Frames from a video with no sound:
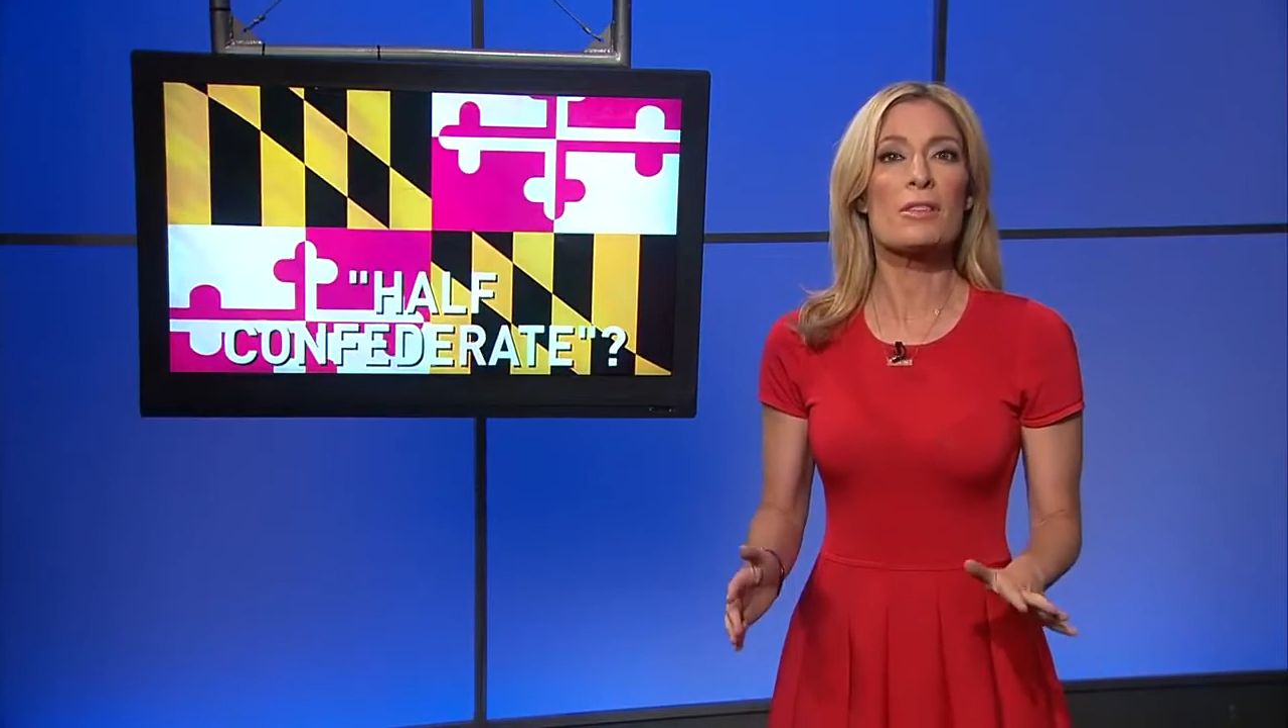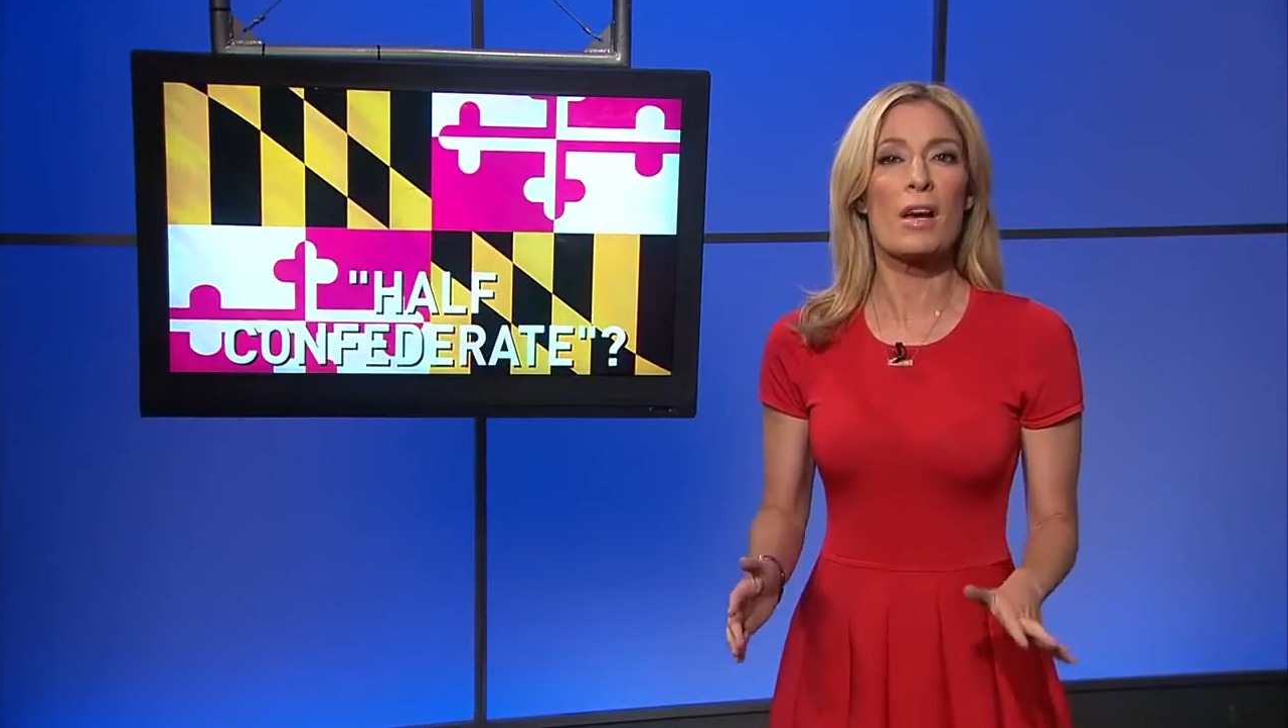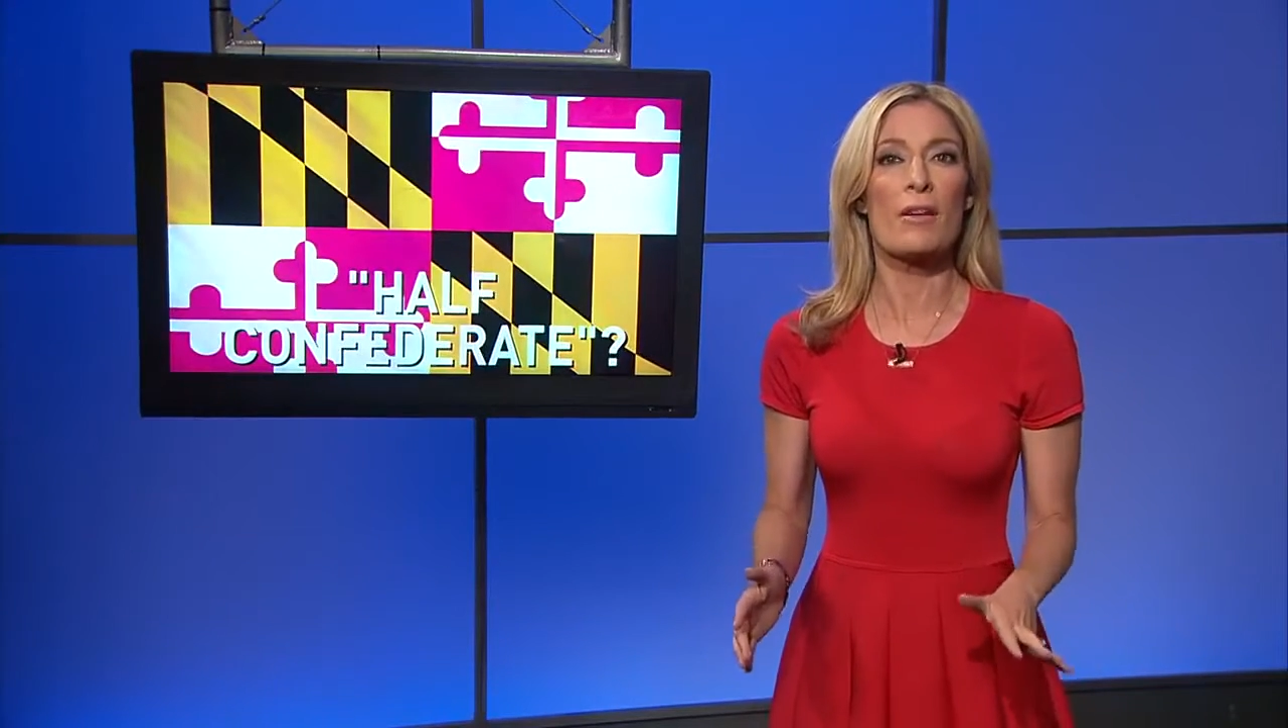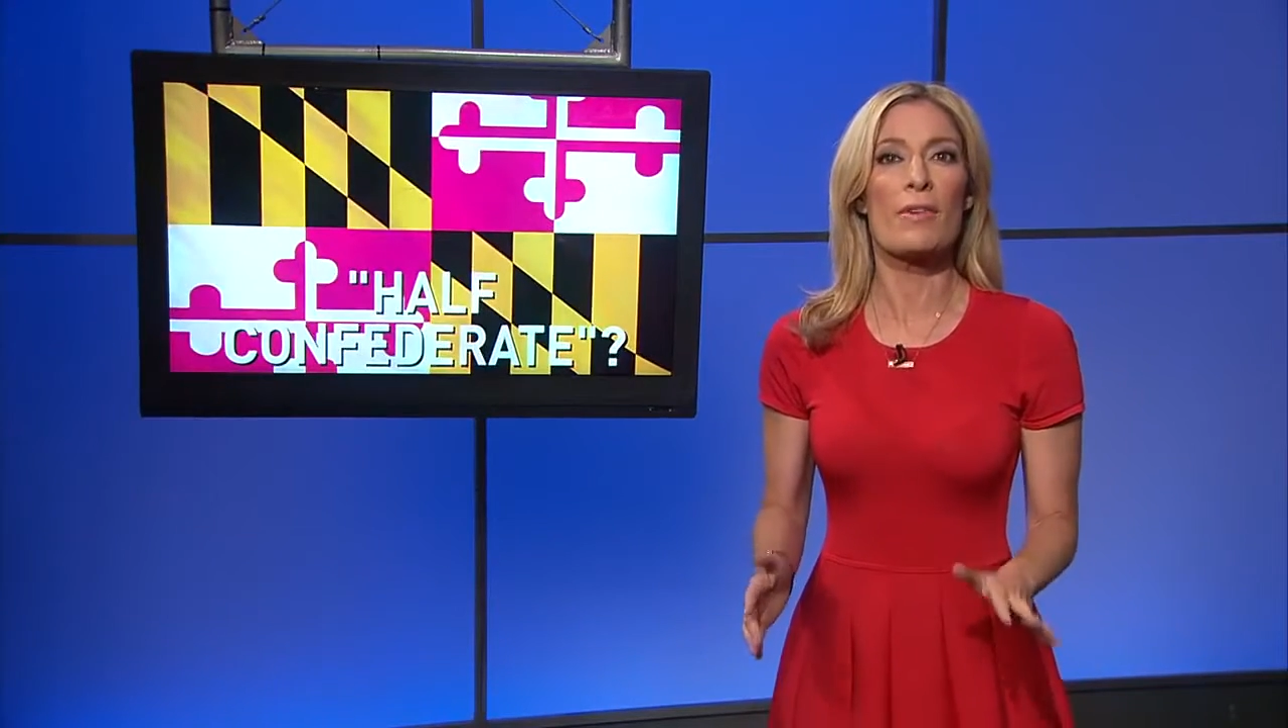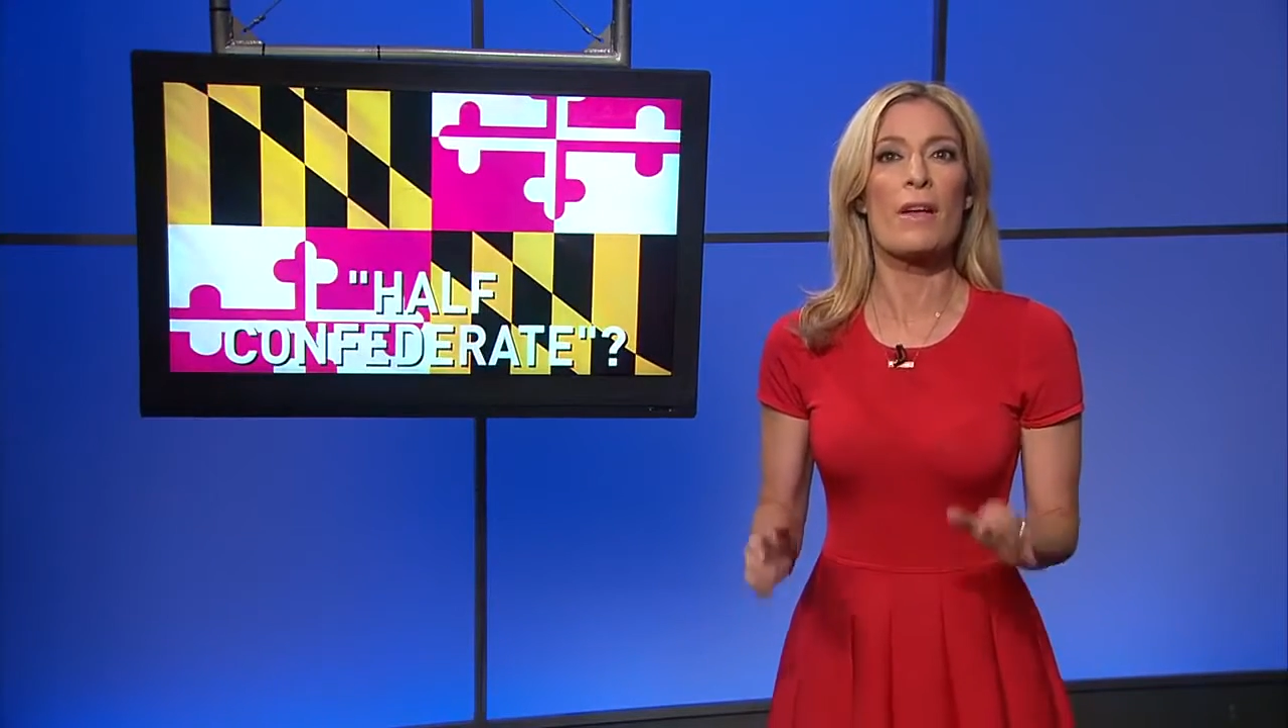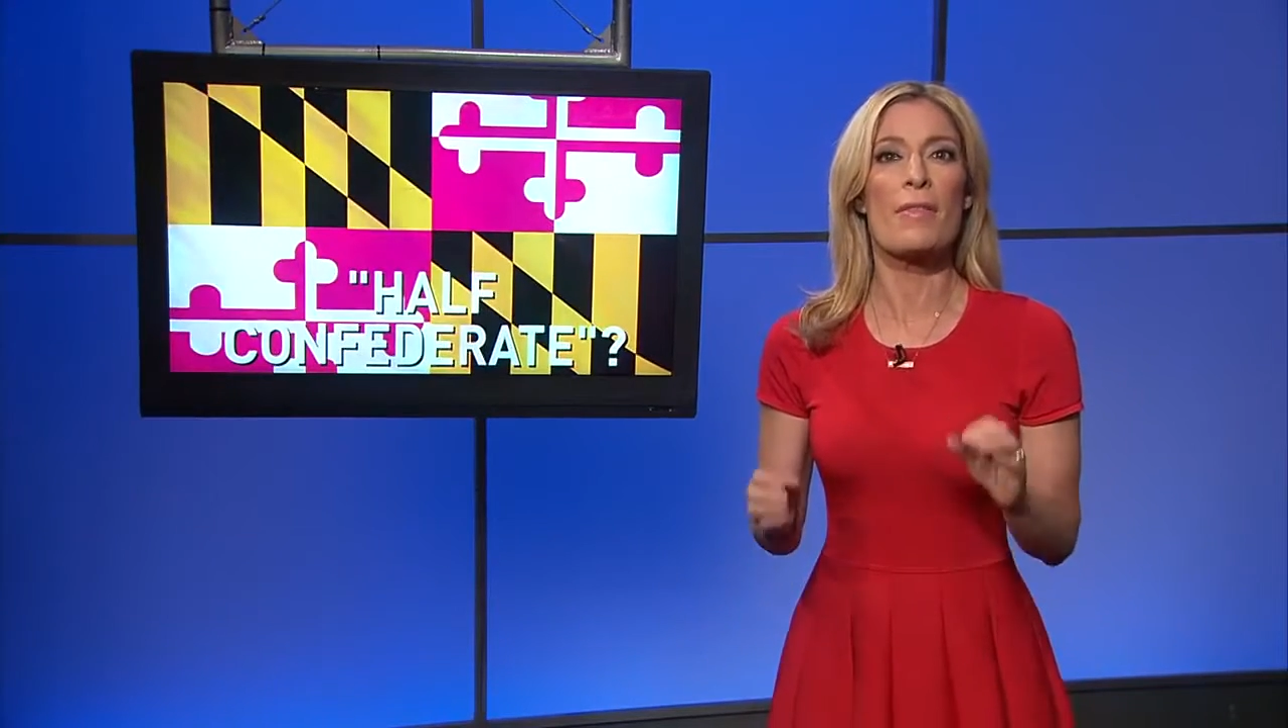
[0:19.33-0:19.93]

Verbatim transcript: love